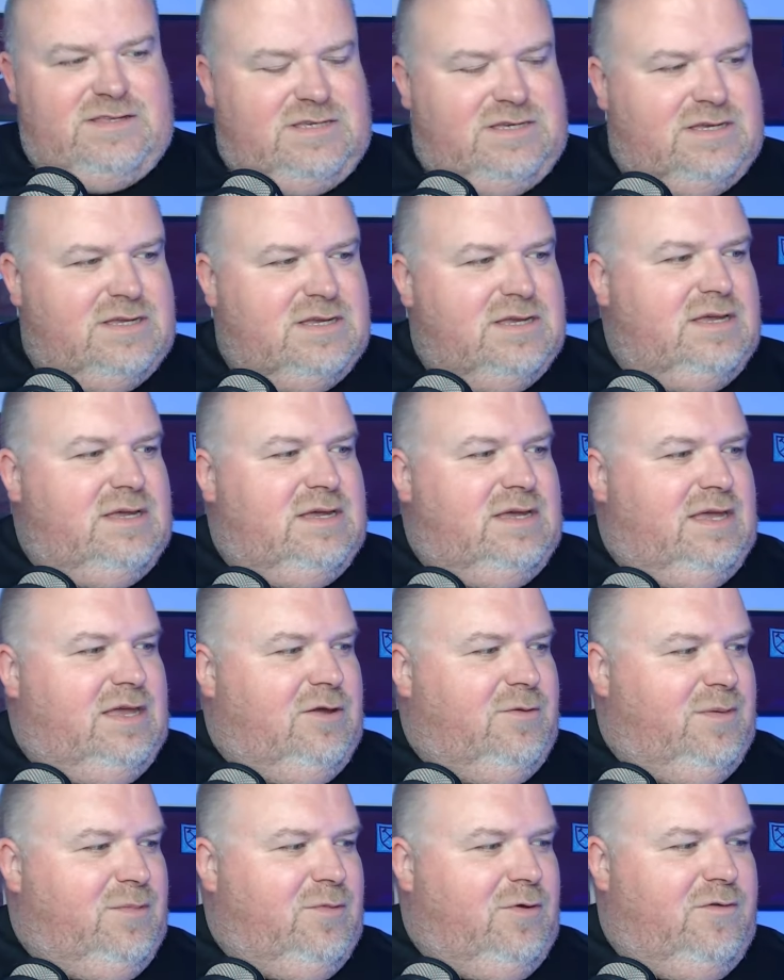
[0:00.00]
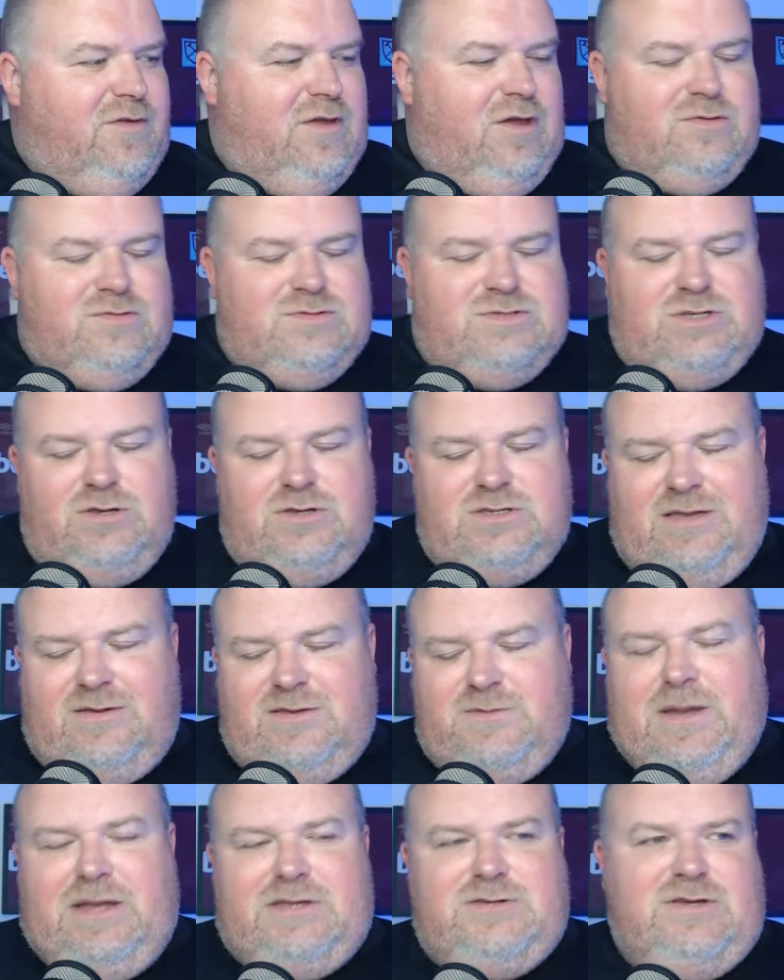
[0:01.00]
To he'll be moving on to. So
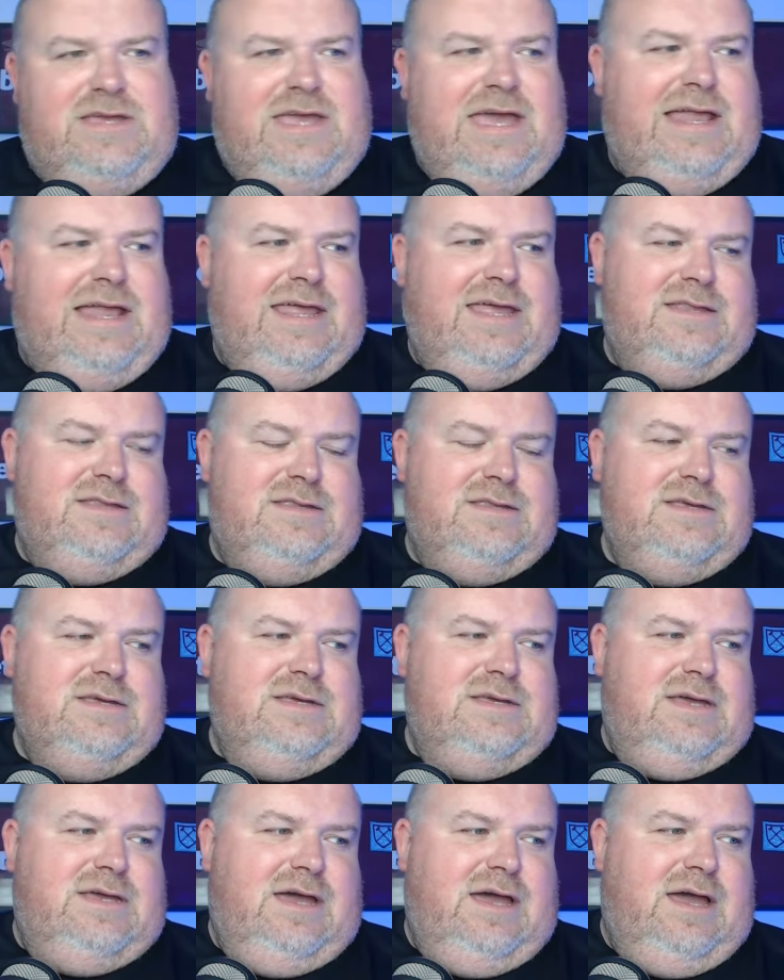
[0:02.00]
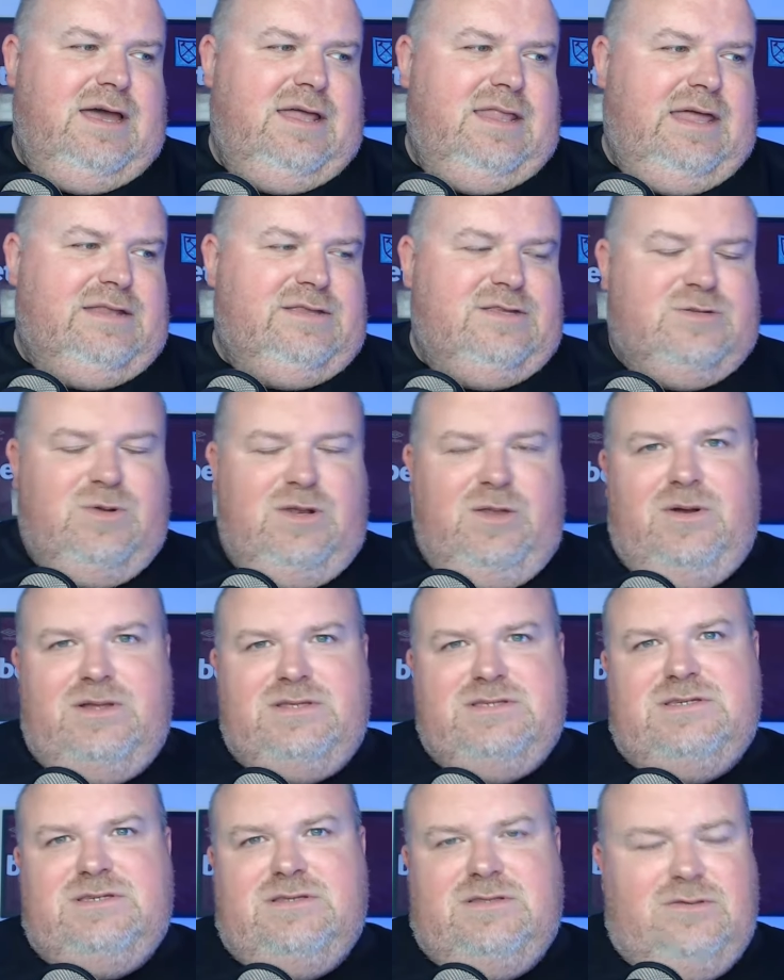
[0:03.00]
as Patrick Kelly and uh, the under twenty
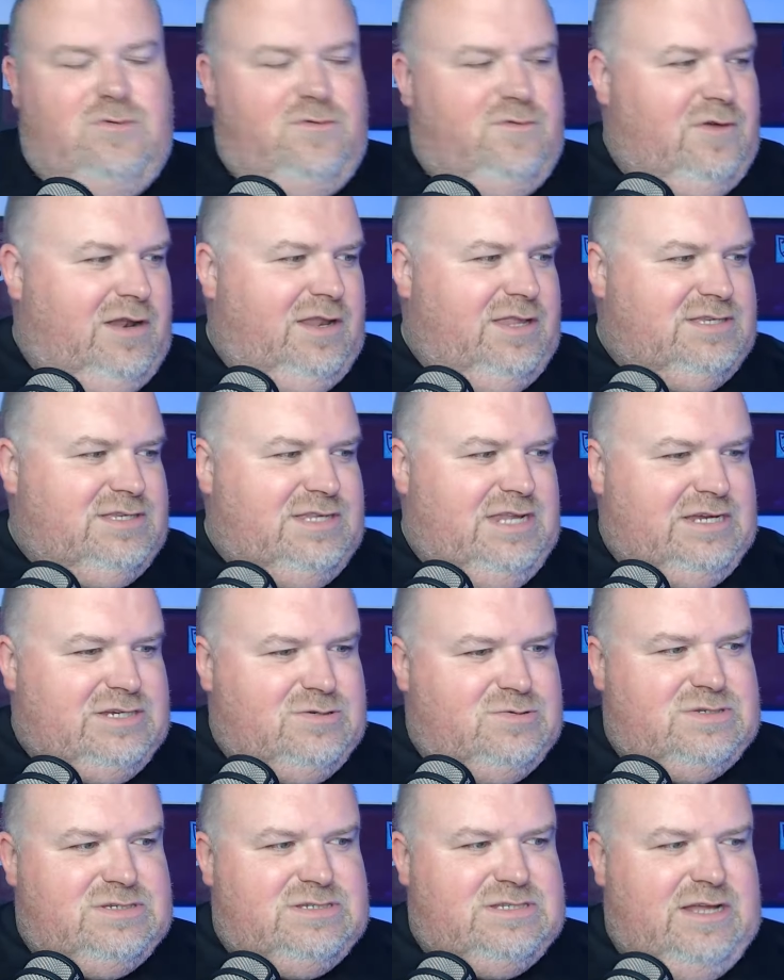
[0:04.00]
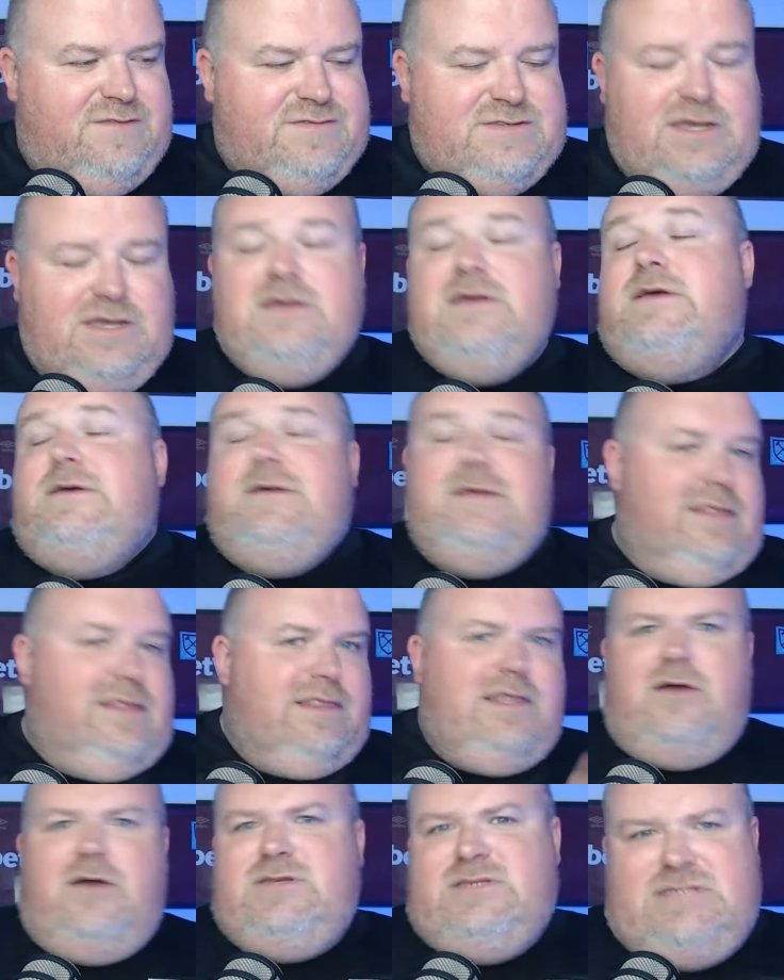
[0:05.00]
ones and Northern Ireland internationals and stuff. So
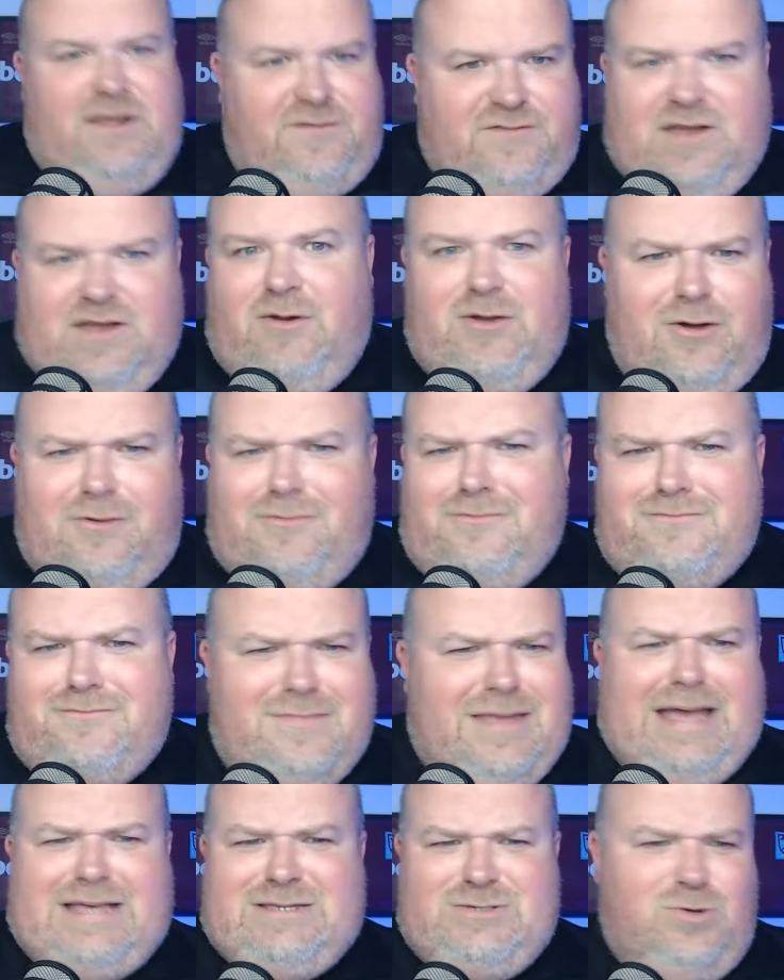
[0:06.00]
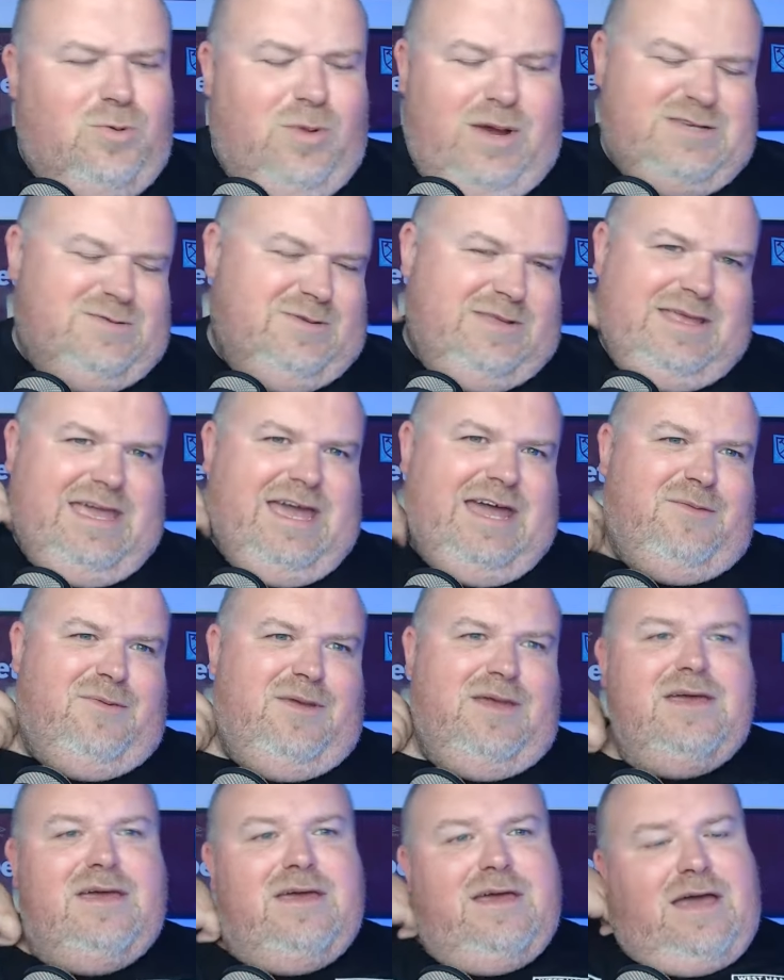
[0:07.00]
loads of stuff going on as always with the
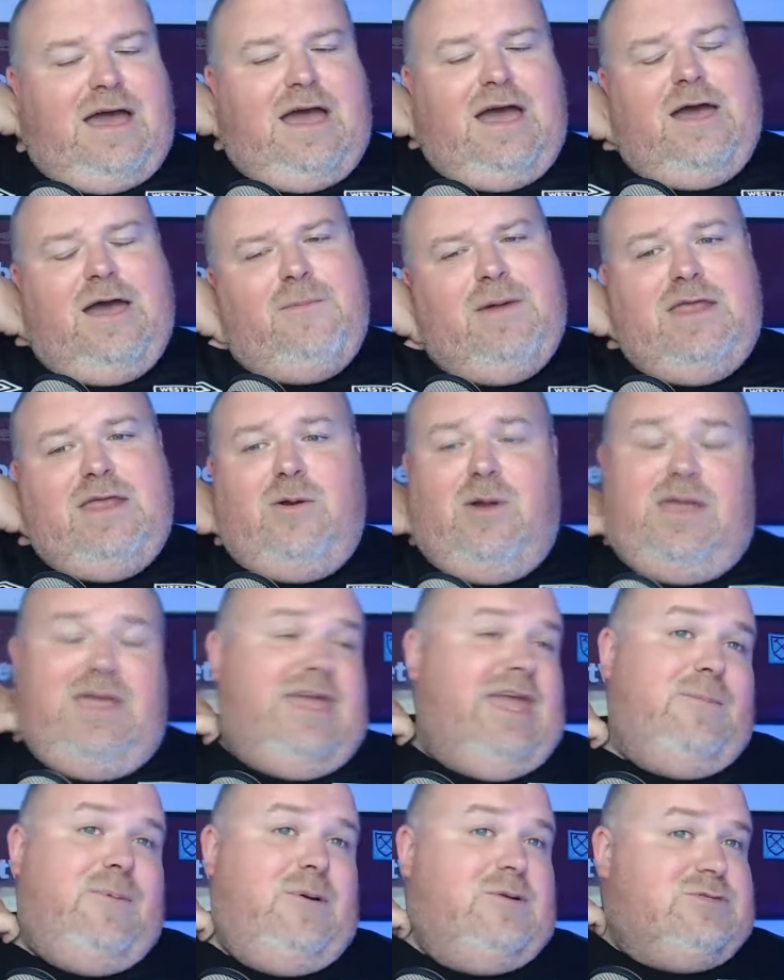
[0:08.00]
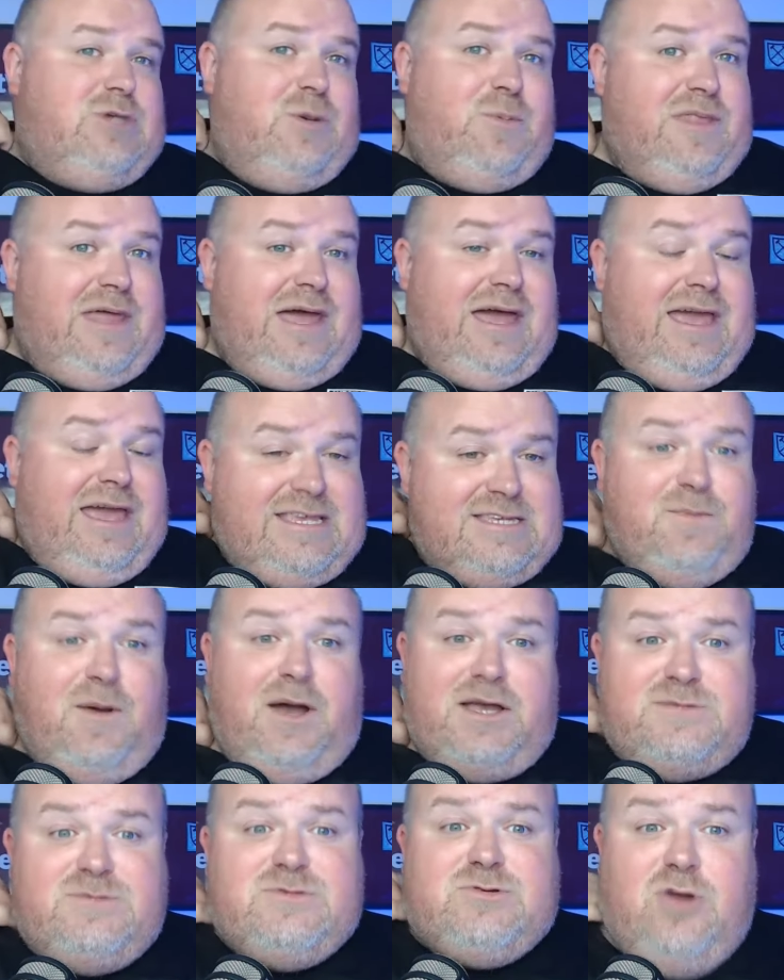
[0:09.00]
academy. Um, and the way you keep on top of that is
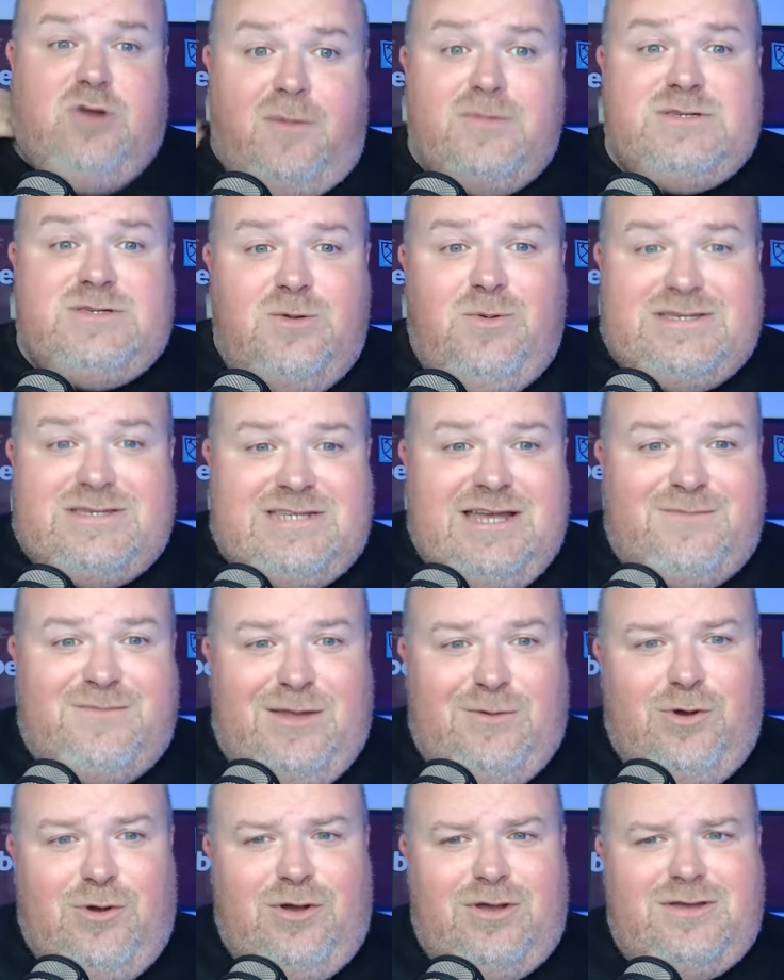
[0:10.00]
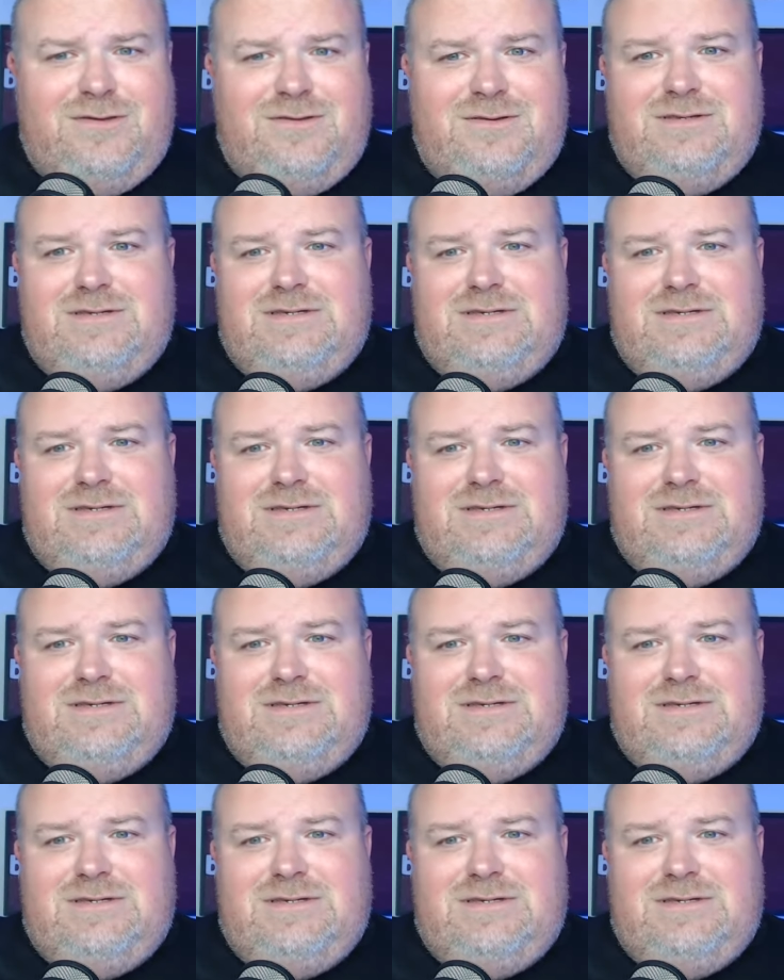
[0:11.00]
by subscribing to the West Ham Network.